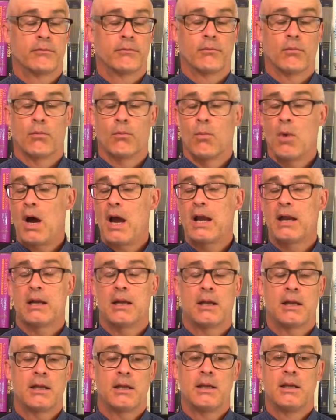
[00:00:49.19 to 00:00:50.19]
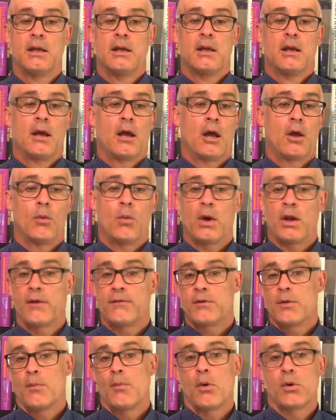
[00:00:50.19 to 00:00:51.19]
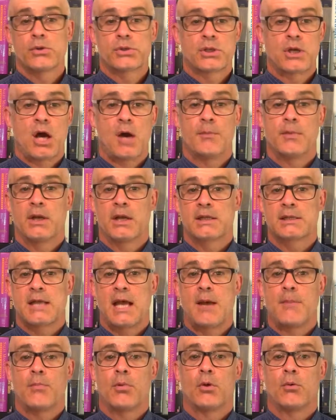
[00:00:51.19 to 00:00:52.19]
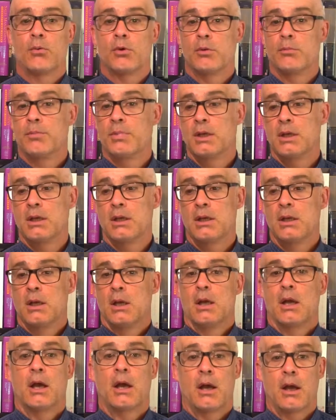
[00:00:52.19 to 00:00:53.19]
widely, and one of the most common example would be